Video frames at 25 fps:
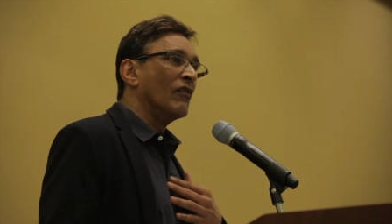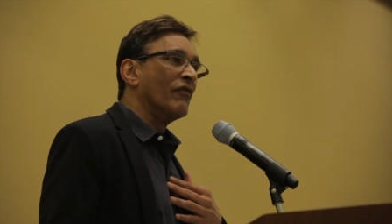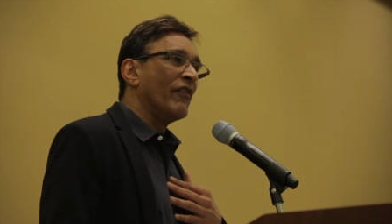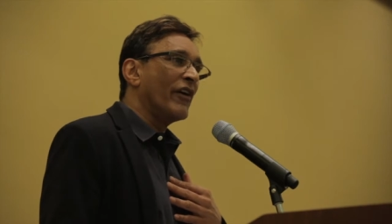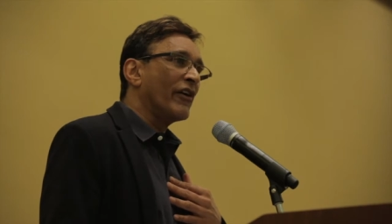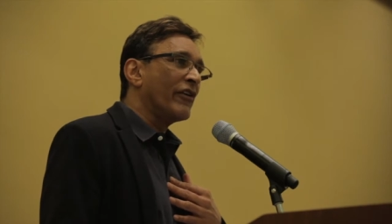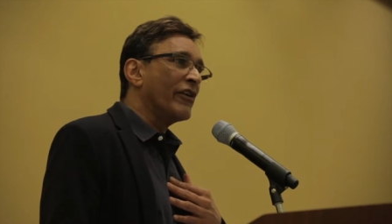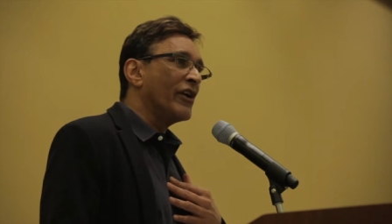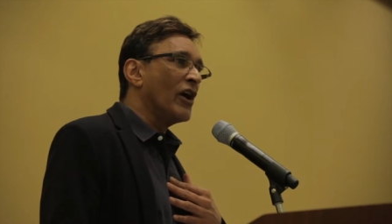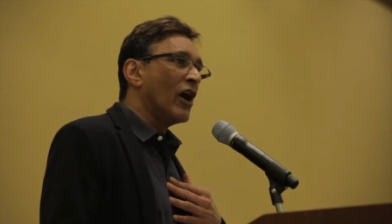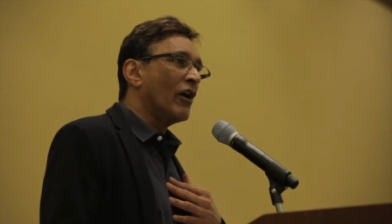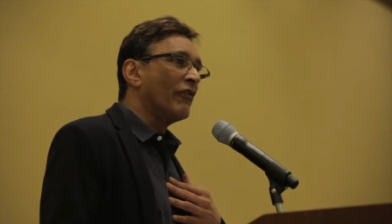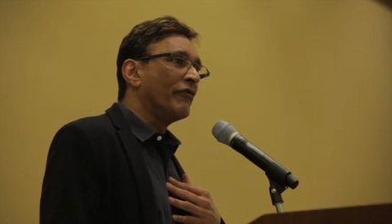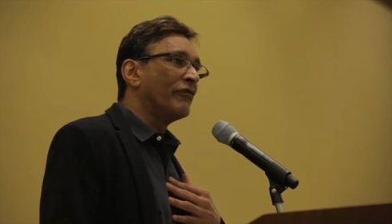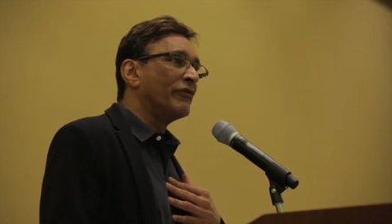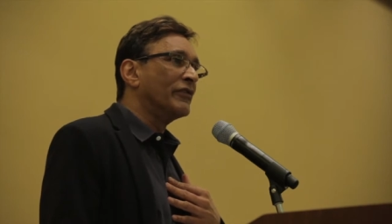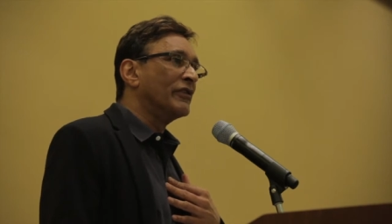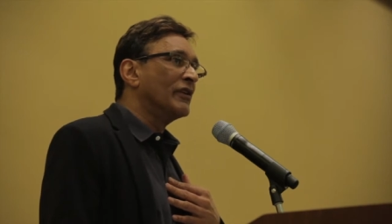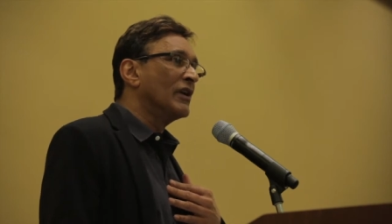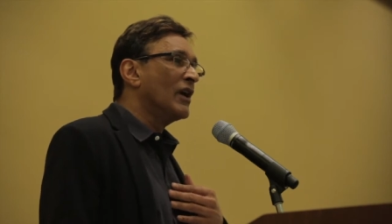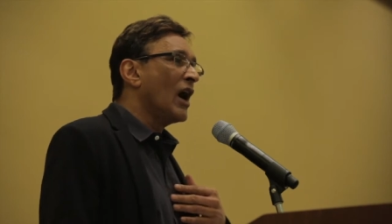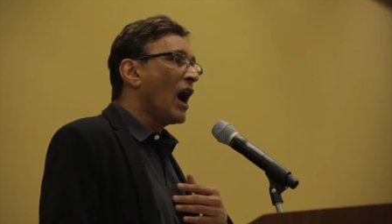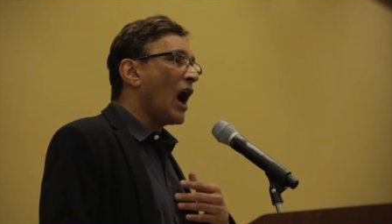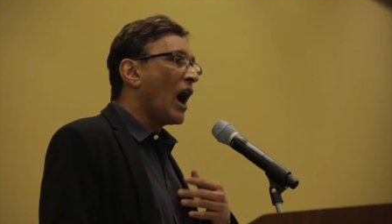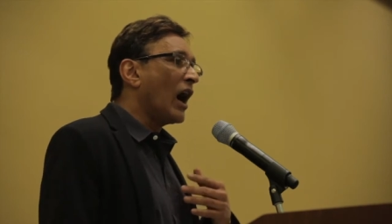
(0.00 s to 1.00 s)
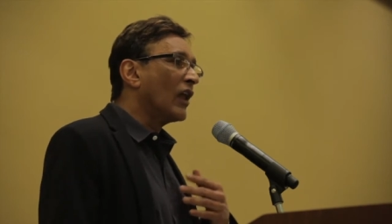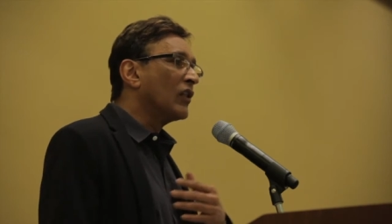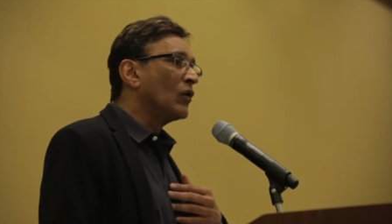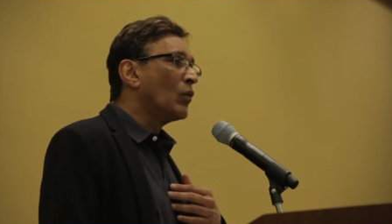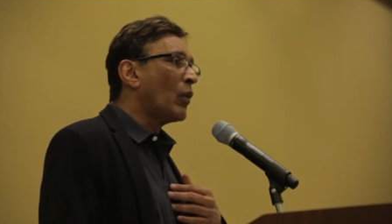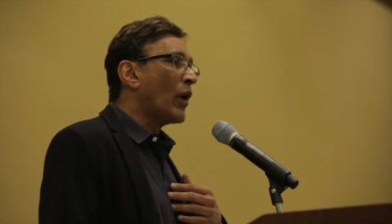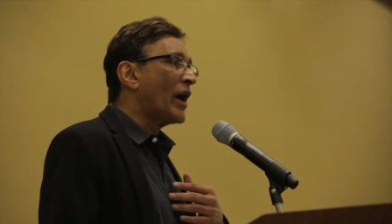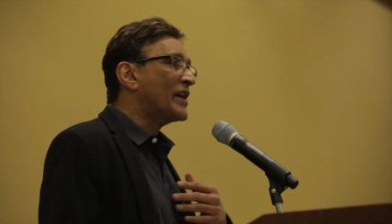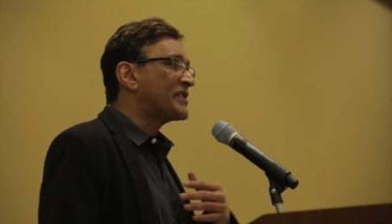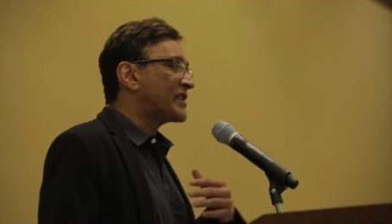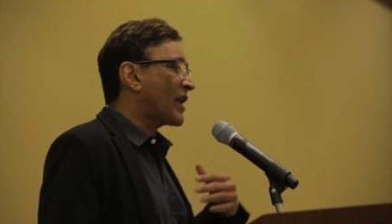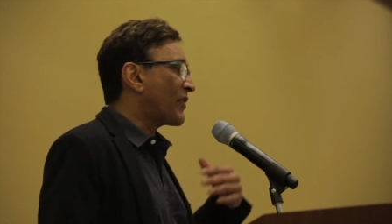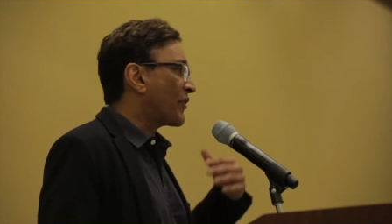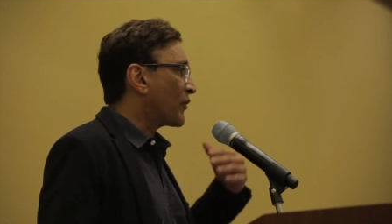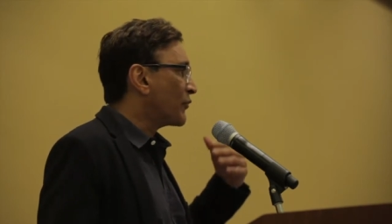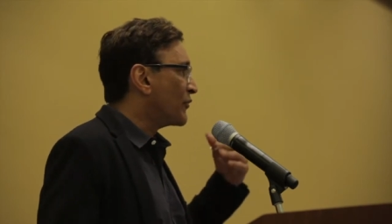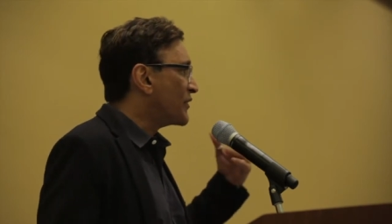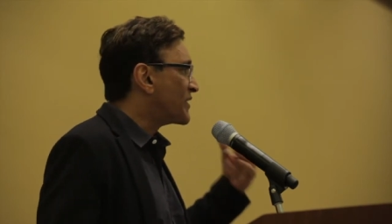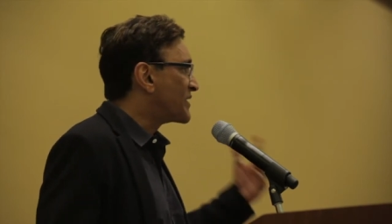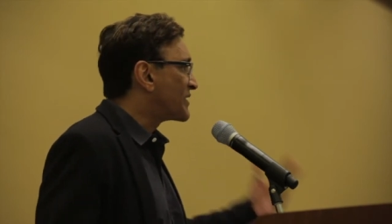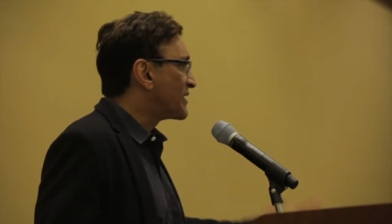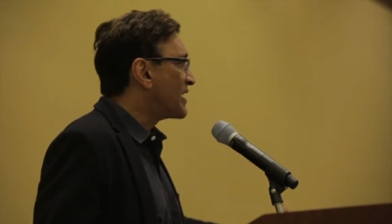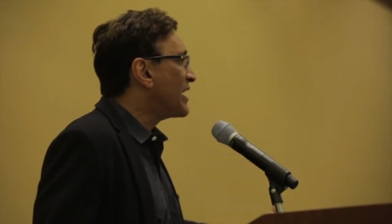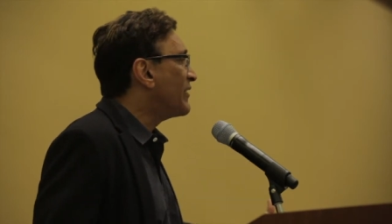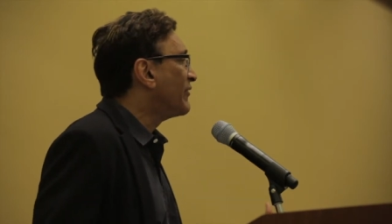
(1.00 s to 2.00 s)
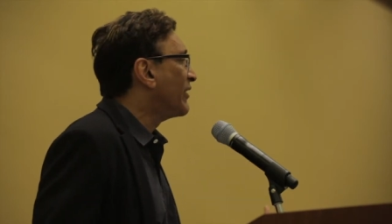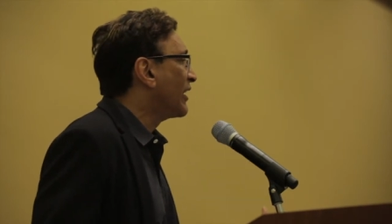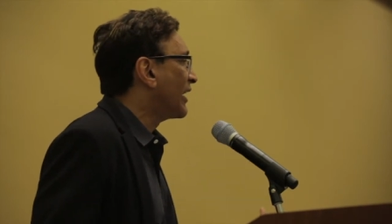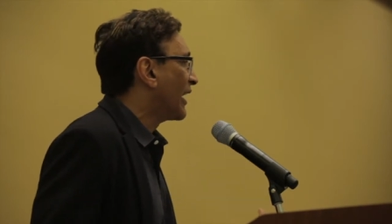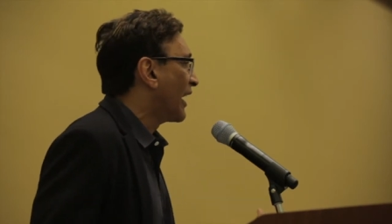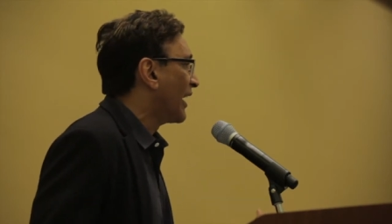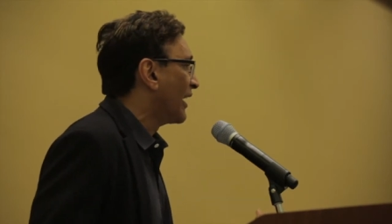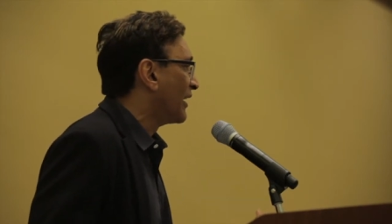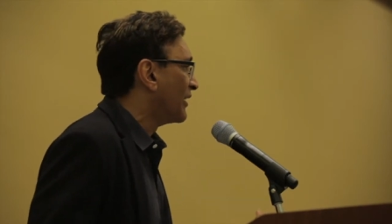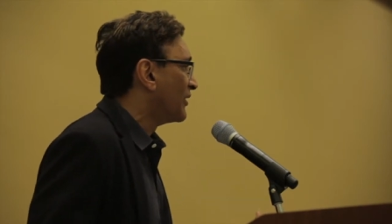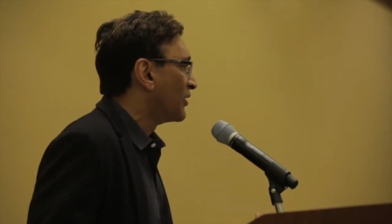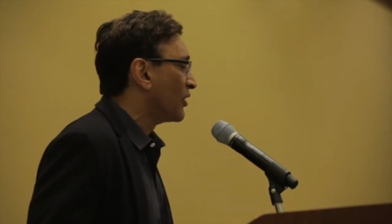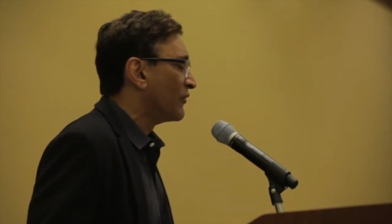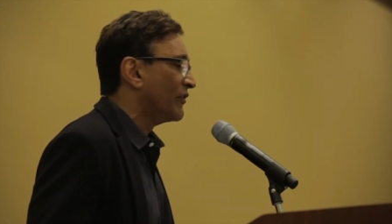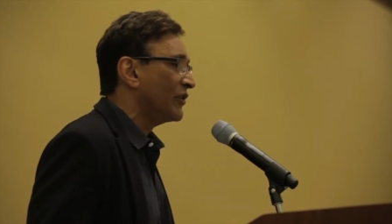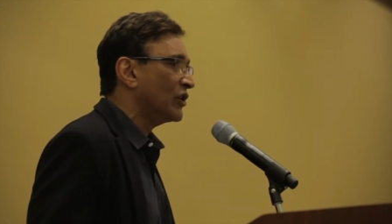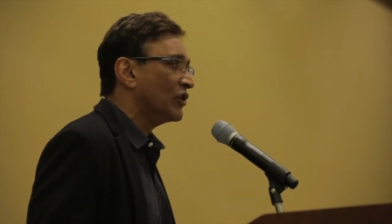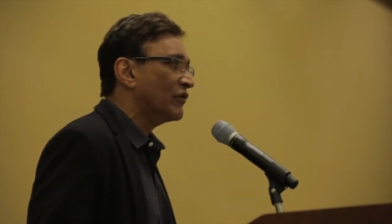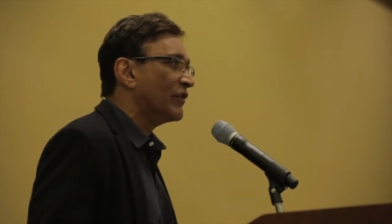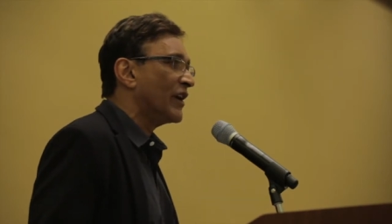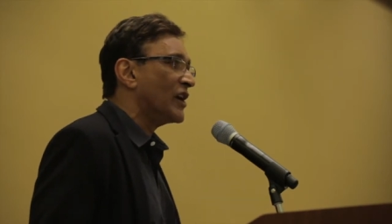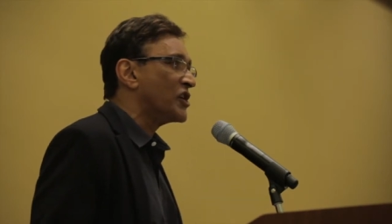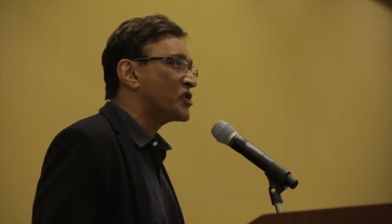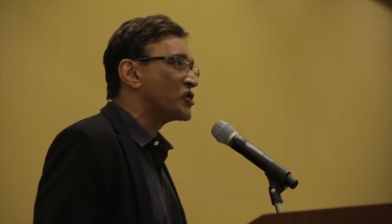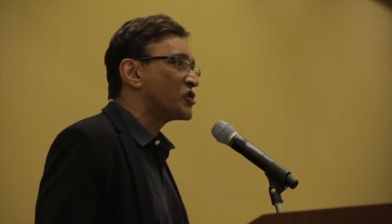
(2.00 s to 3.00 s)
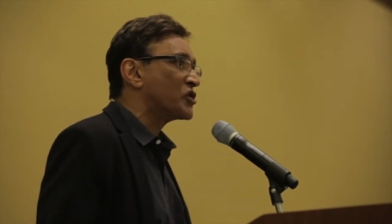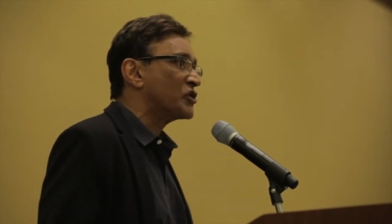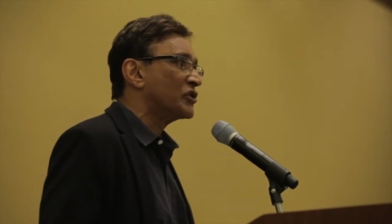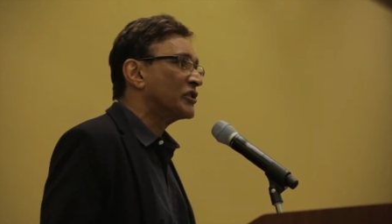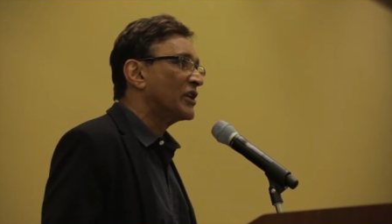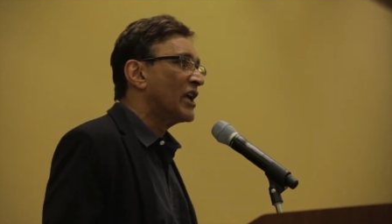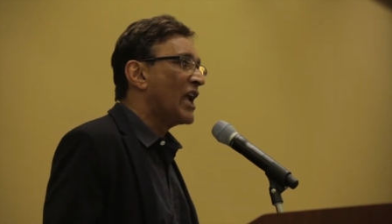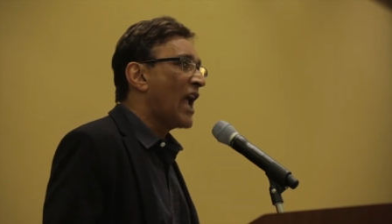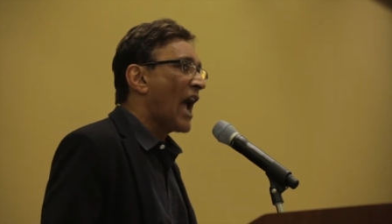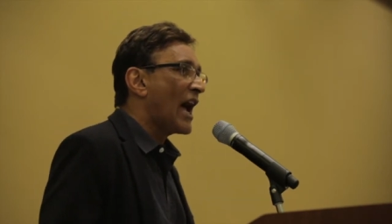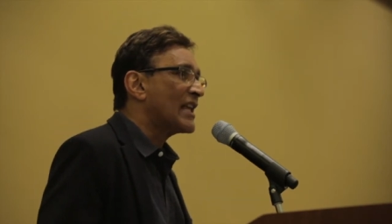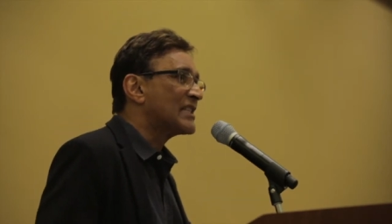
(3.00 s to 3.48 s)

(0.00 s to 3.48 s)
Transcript: very often otherwise at the receiving end of innovation